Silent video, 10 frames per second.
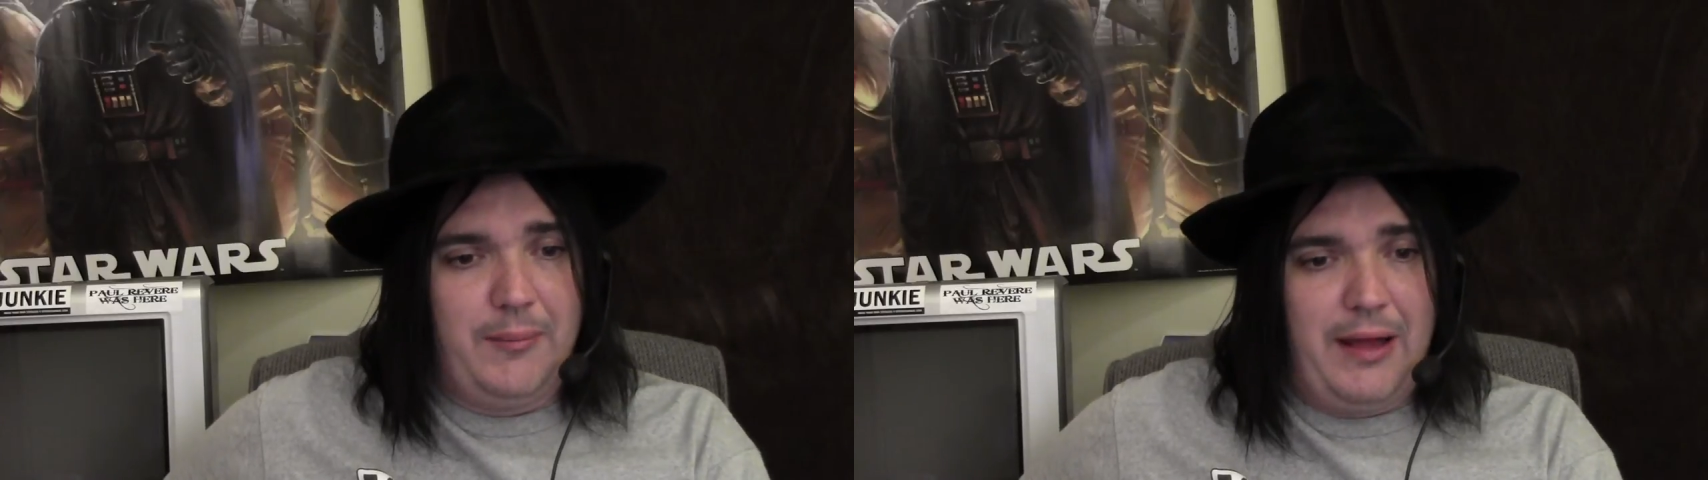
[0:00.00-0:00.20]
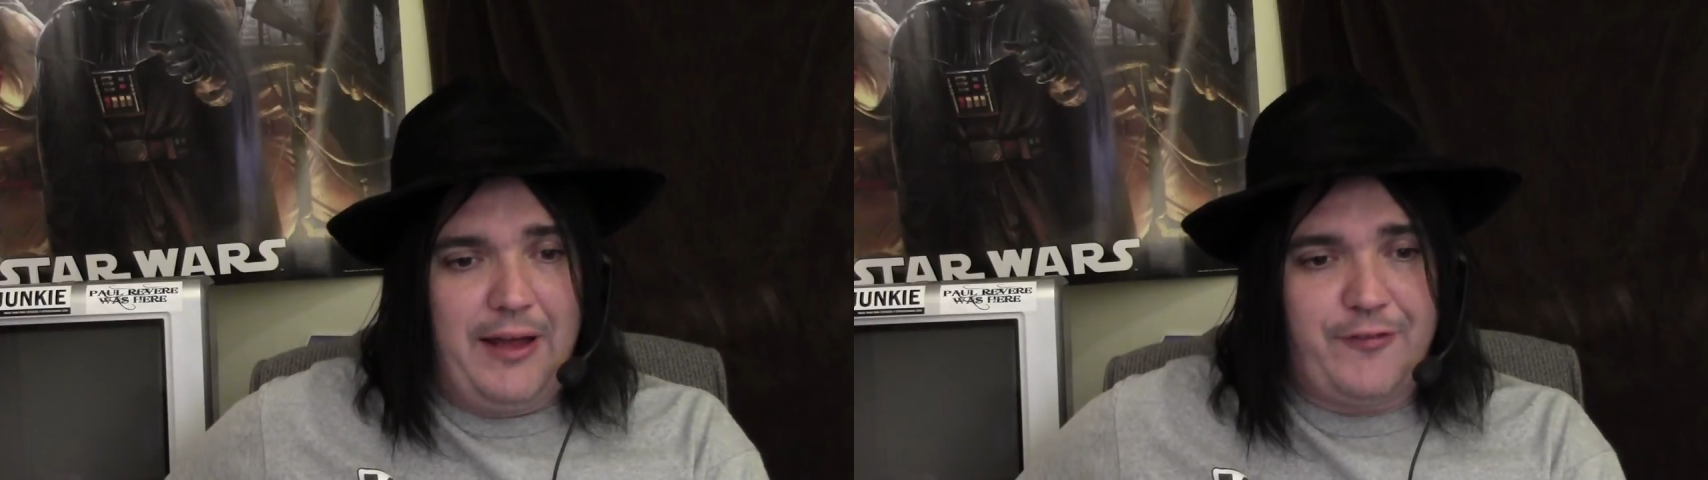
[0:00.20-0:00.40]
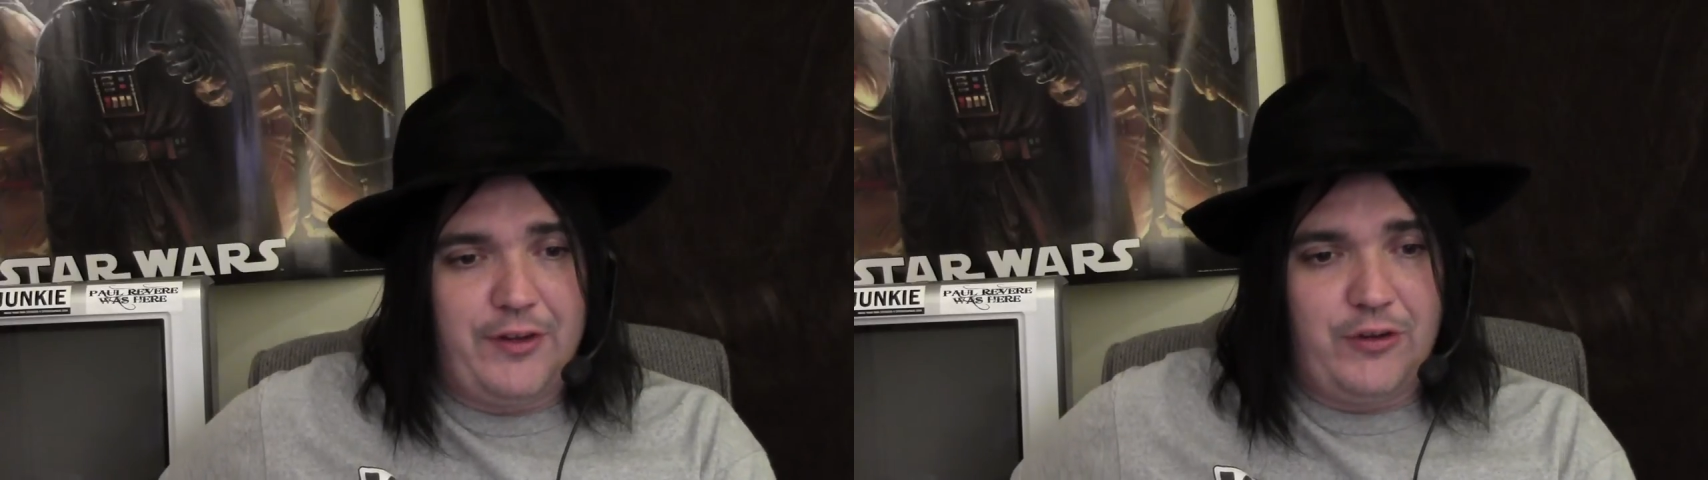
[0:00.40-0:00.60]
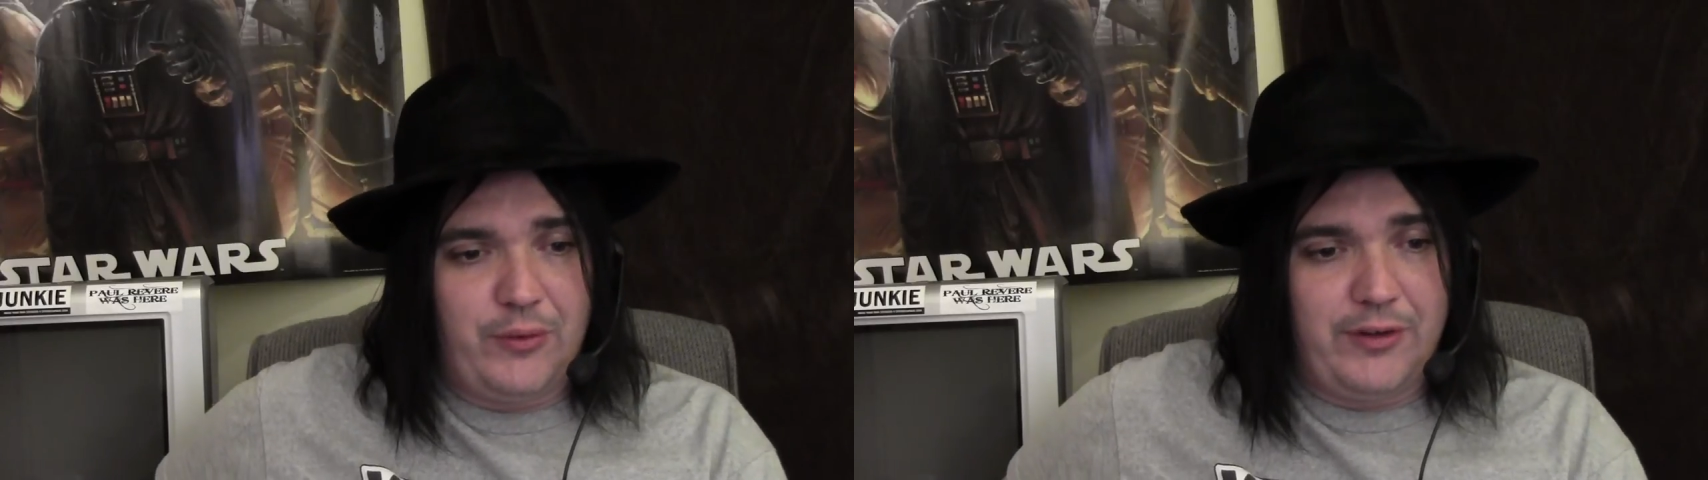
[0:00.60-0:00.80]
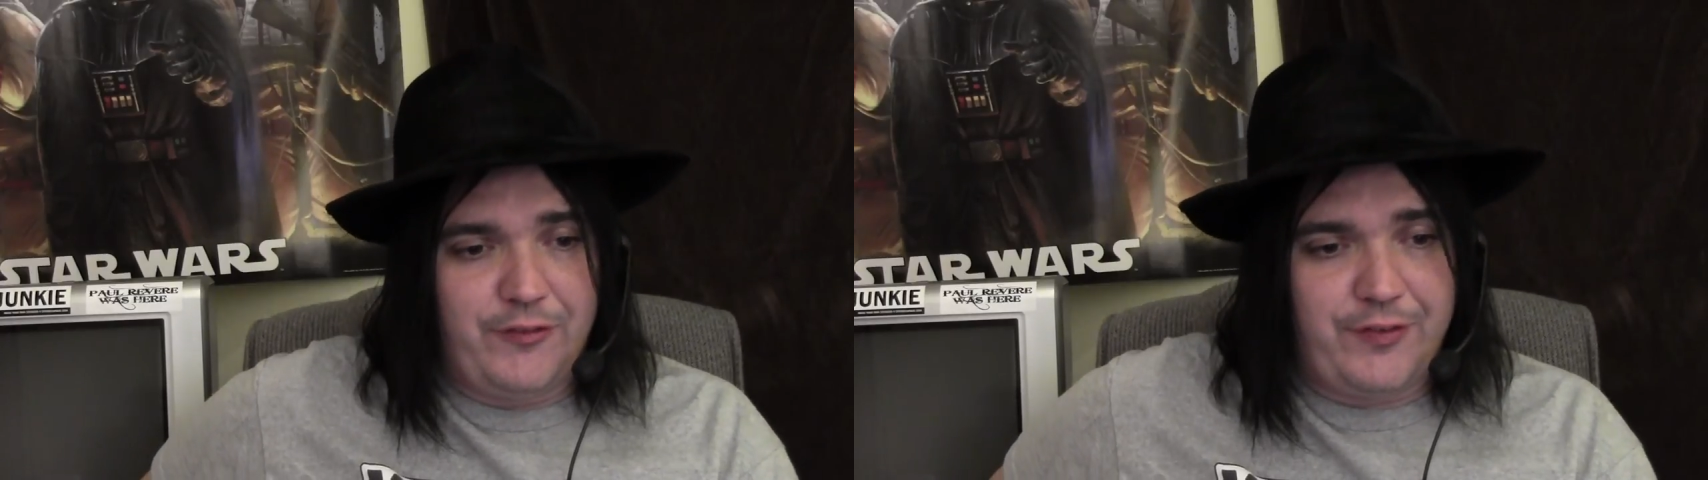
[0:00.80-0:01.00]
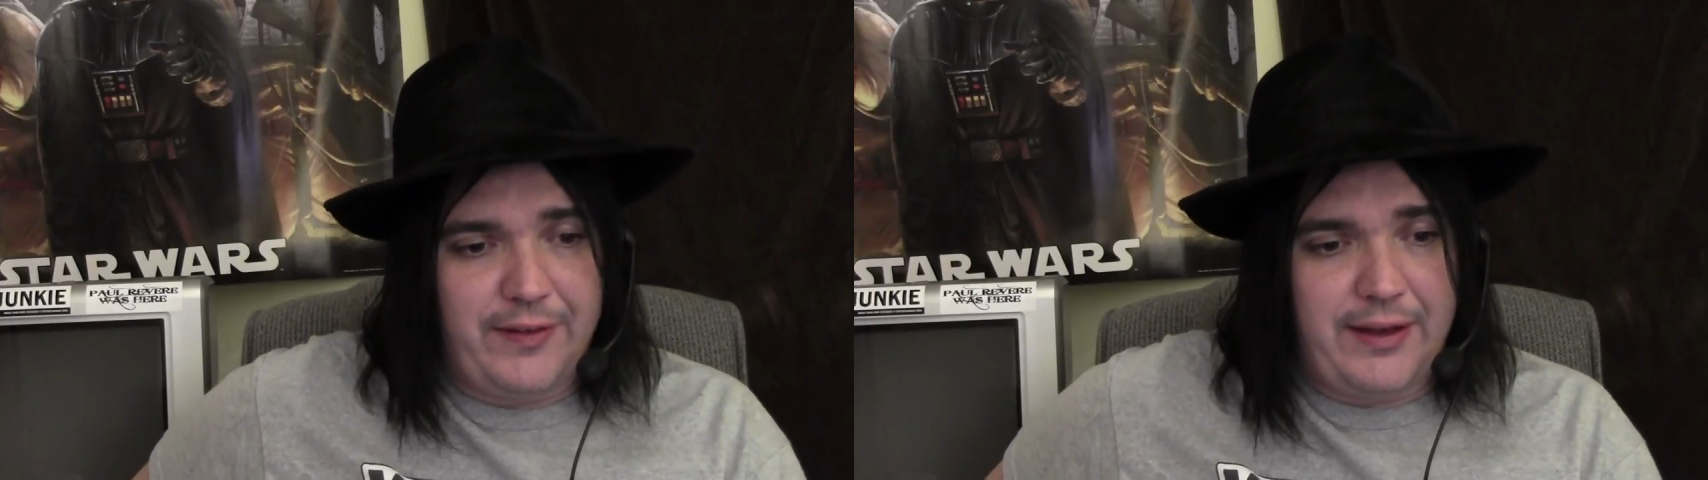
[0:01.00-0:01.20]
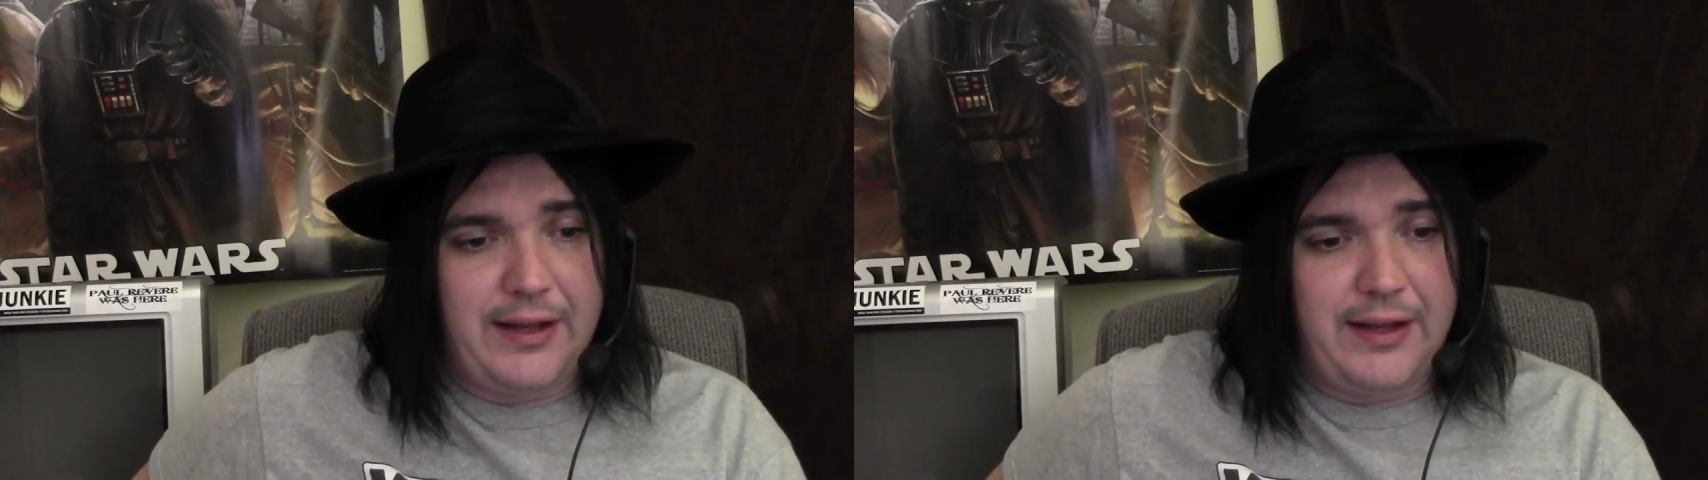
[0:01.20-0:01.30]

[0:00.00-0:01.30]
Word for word: him off into infinity.